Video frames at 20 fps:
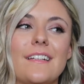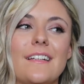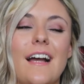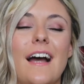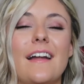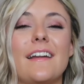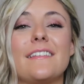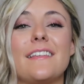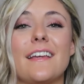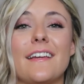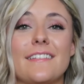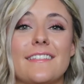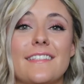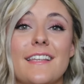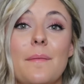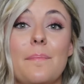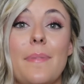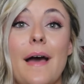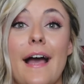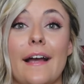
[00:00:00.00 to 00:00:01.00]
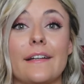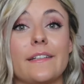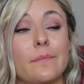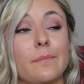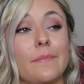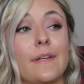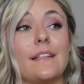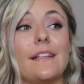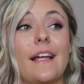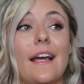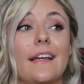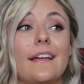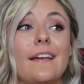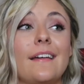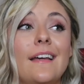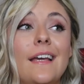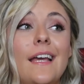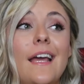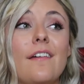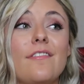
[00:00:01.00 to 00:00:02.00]
kind of take a step back and be like,
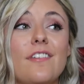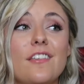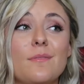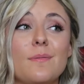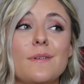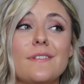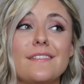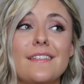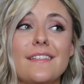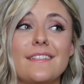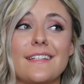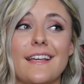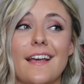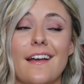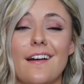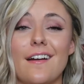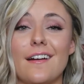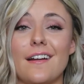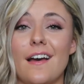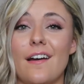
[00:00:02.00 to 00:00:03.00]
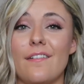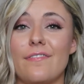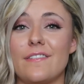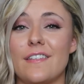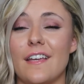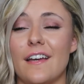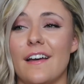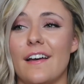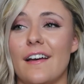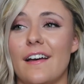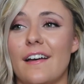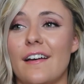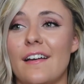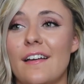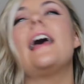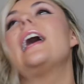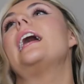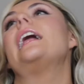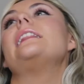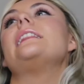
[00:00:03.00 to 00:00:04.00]
if this person doesn't care enough to
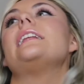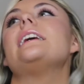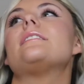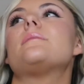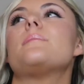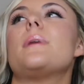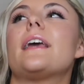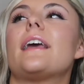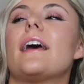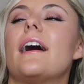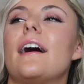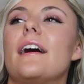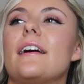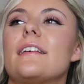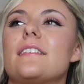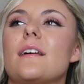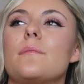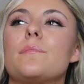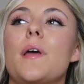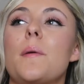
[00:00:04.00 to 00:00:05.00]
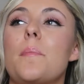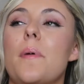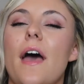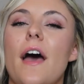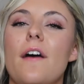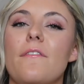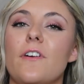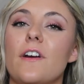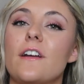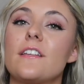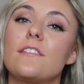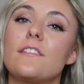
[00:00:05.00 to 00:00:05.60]
at least make some type of effort,